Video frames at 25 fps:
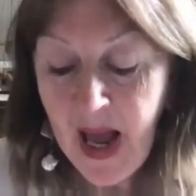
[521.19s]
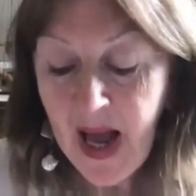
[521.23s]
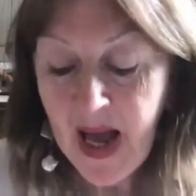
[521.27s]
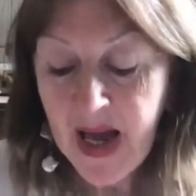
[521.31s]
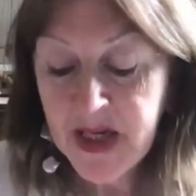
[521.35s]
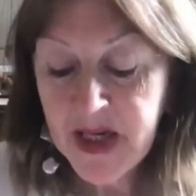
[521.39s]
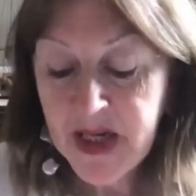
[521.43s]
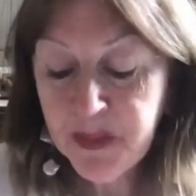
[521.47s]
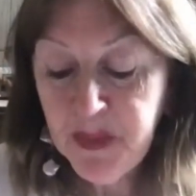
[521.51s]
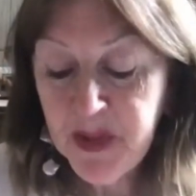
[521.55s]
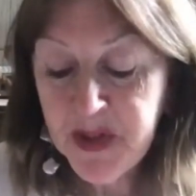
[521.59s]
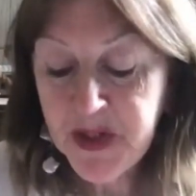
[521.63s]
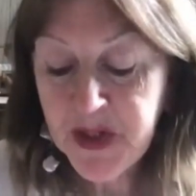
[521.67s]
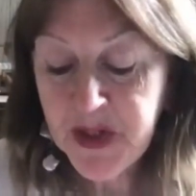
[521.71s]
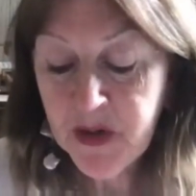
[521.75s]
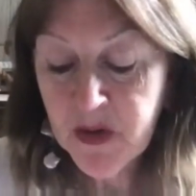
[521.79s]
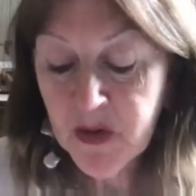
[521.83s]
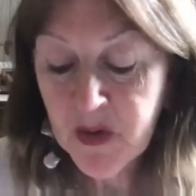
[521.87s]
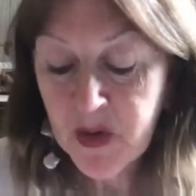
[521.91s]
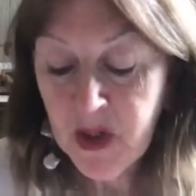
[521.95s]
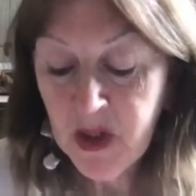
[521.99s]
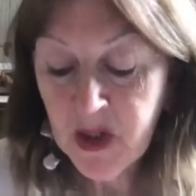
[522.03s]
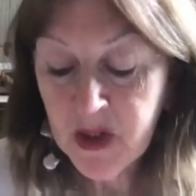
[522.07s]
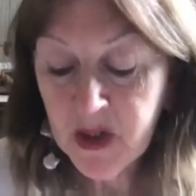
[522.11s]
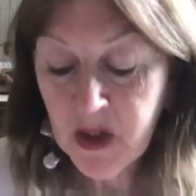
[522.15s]
and
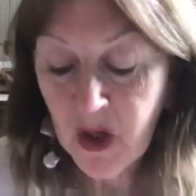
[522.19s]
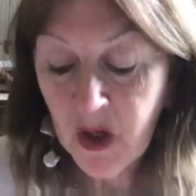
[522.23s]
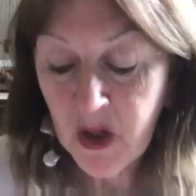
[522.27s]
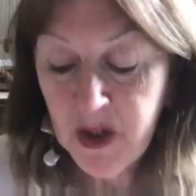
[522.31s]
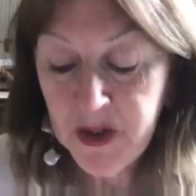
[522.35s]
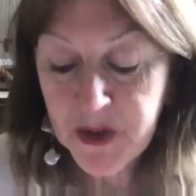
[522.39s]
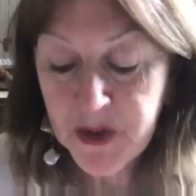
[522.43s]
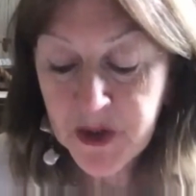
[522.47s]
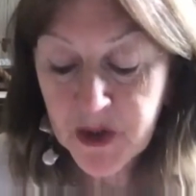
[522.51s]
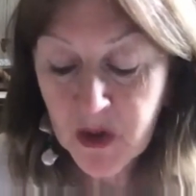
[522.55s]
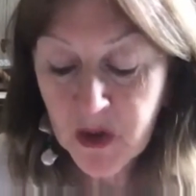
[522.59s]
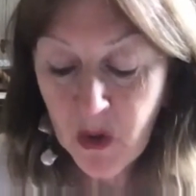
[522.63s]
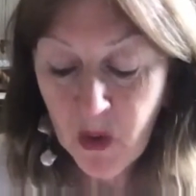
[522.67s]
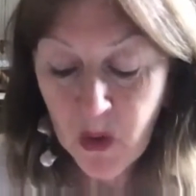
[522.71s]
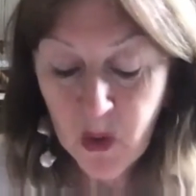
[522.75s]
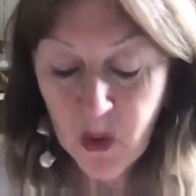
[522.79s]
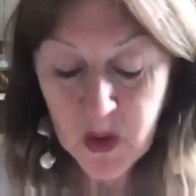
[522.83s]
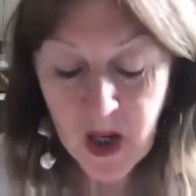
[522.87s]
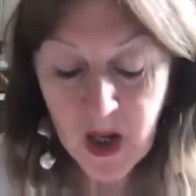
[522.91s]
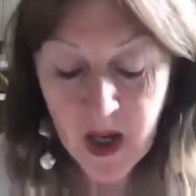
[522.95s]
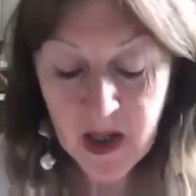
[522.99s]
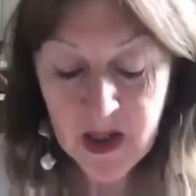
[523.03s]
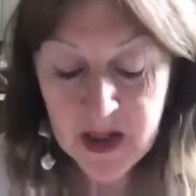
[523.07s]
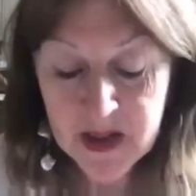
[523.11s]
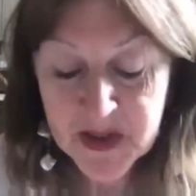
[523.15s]
material culture,
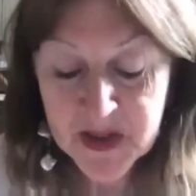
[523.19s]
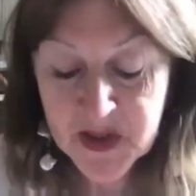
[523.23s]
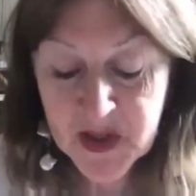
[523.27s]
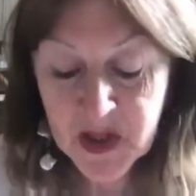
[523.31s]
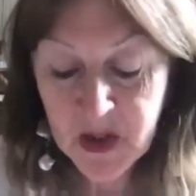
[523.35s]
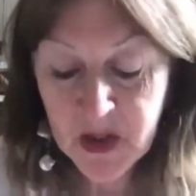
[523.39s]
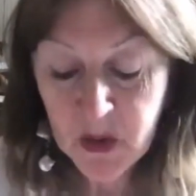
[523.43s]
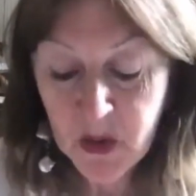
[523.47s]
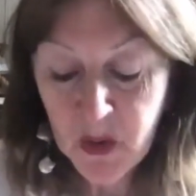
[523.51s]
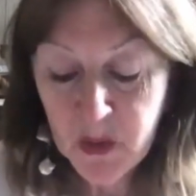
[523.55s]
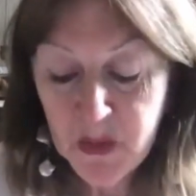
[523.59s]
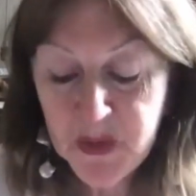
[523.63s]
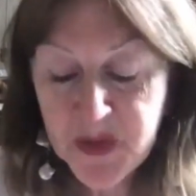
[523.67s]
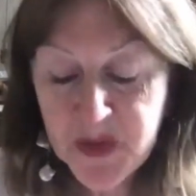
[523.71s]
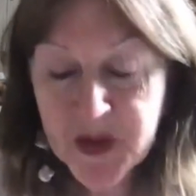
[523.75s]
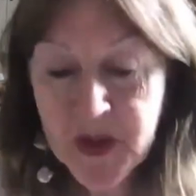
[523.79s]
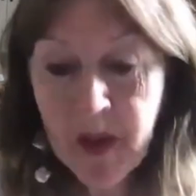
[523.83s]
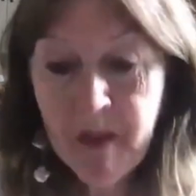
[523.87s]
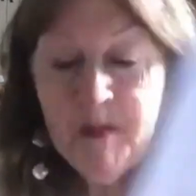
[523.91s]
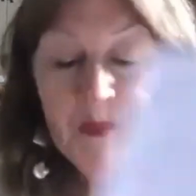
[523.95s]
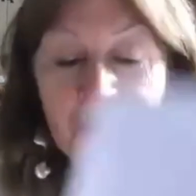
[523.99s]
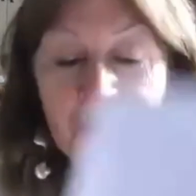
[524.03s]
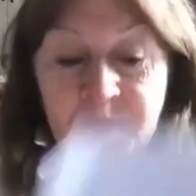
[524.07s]
O'Connell's clothes,